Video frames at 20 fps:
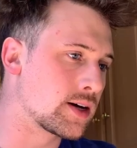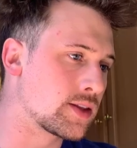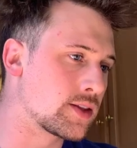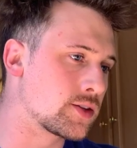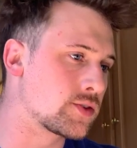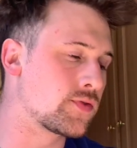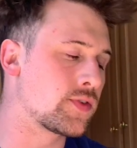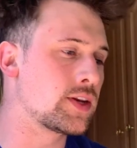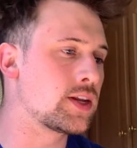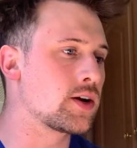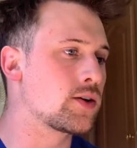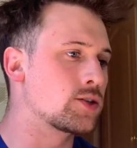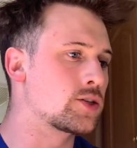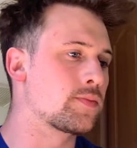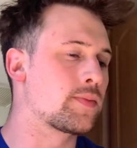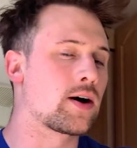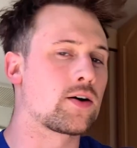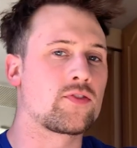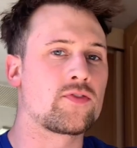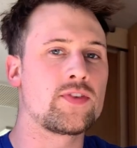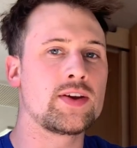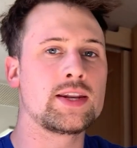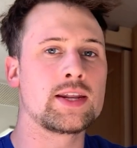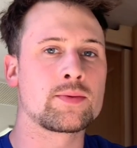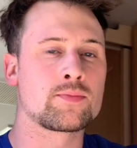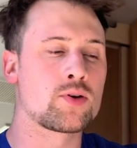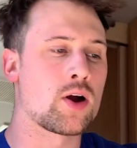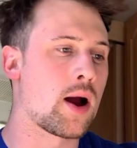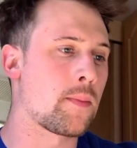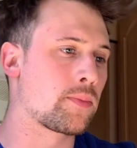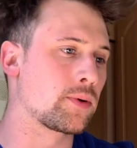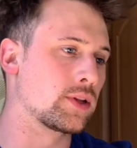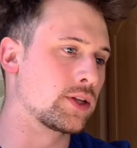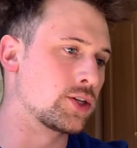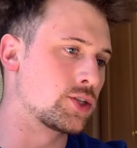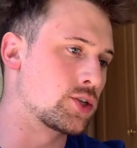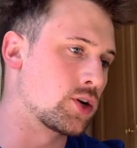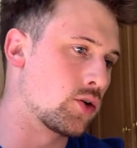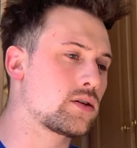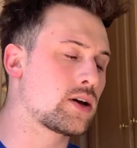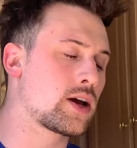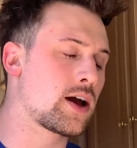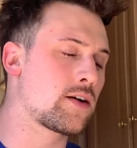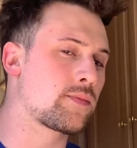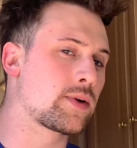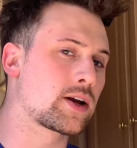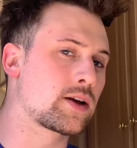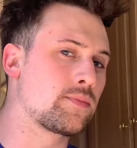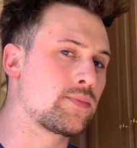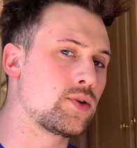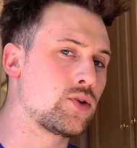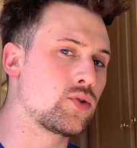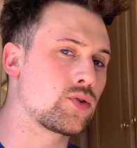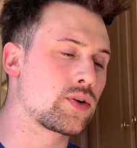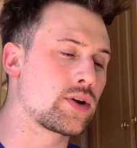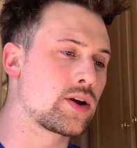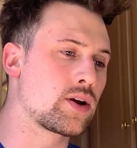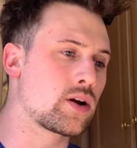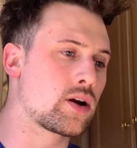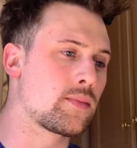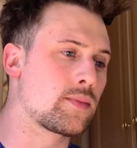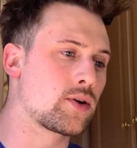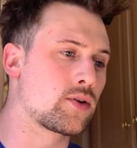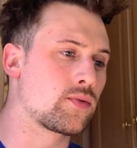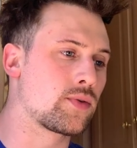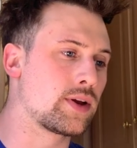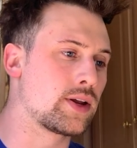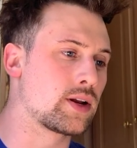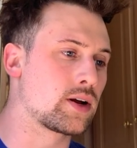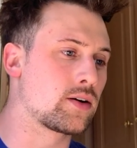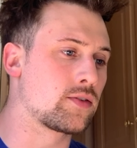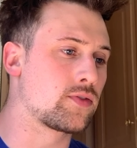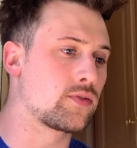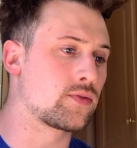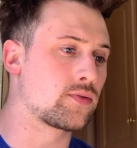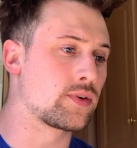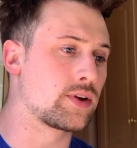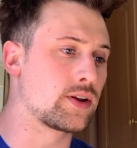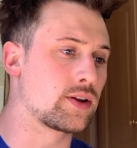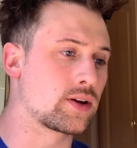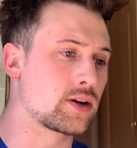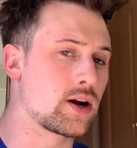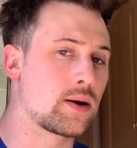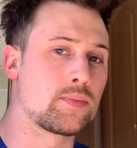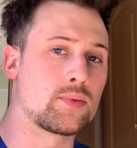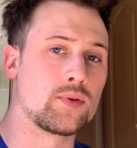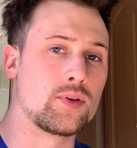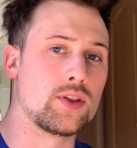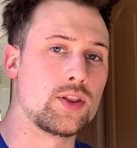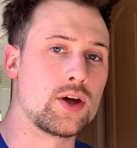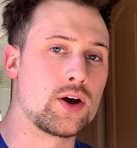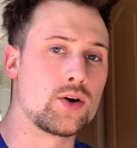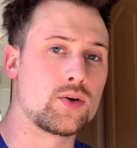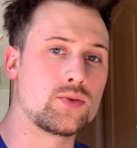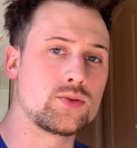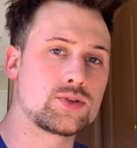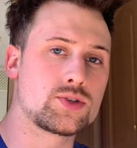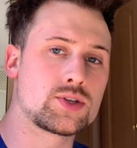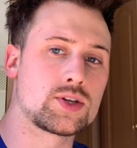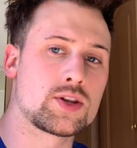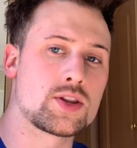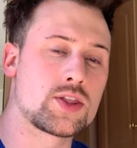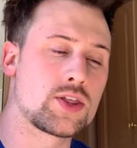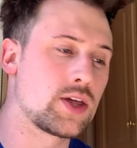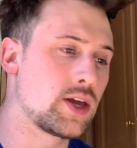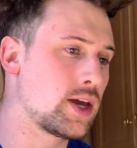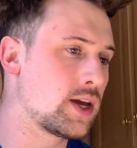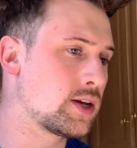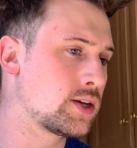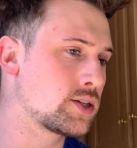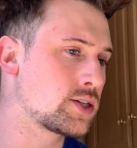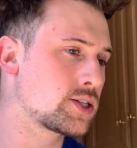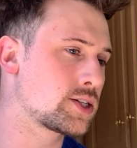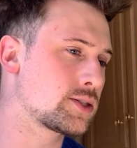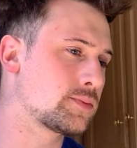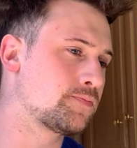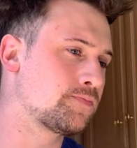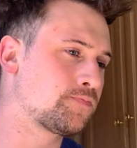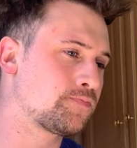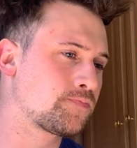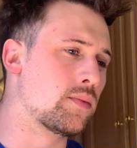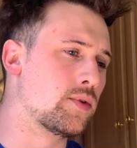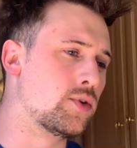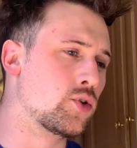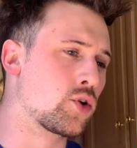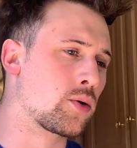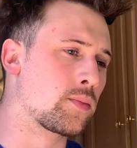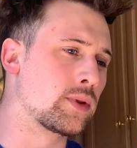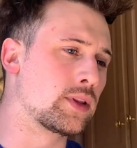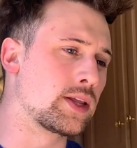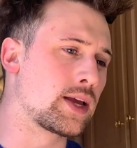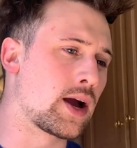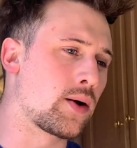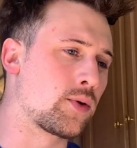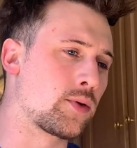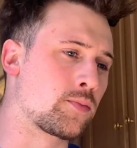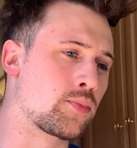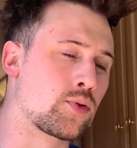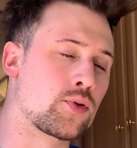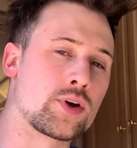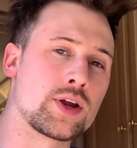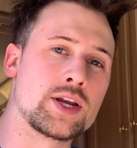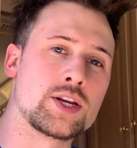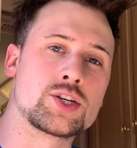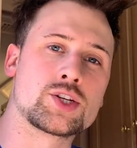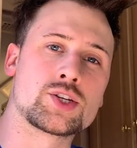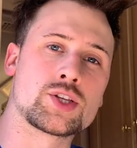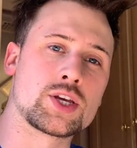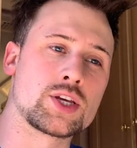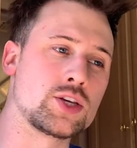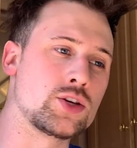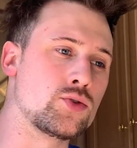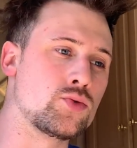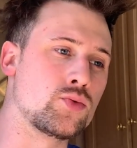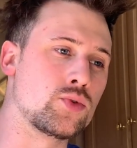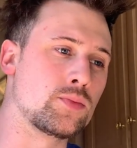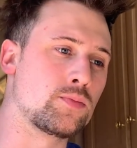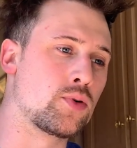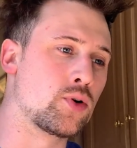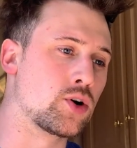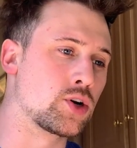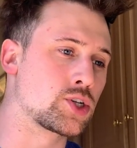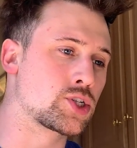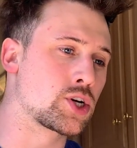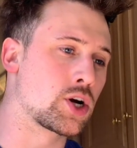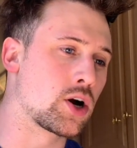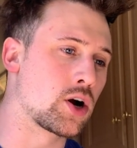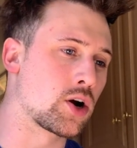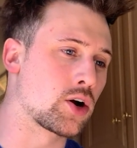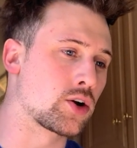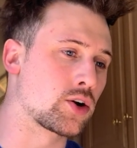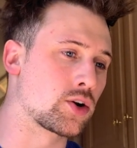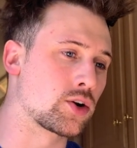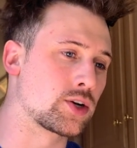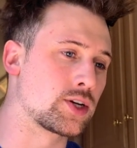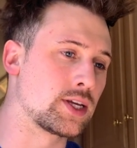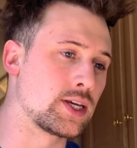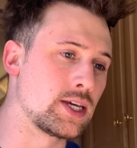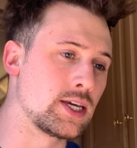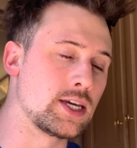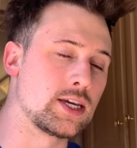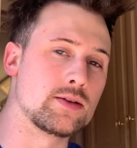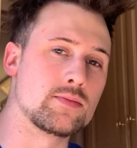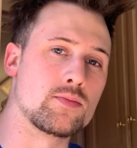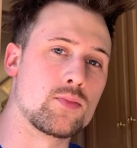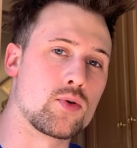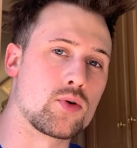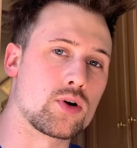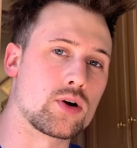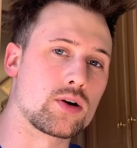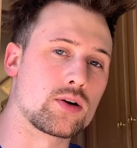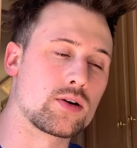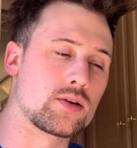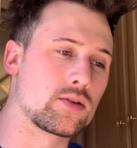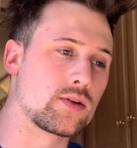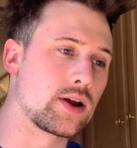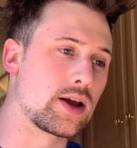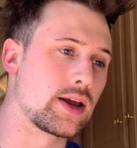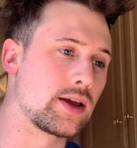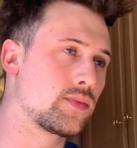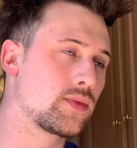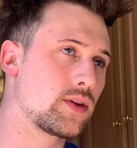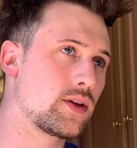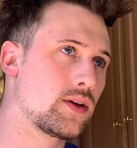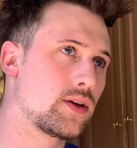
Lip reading: This video is about feeding properly. So I have my computer here. I'm going to read a couple notes and things. But normally I would preach that you would push harder to eat more, right?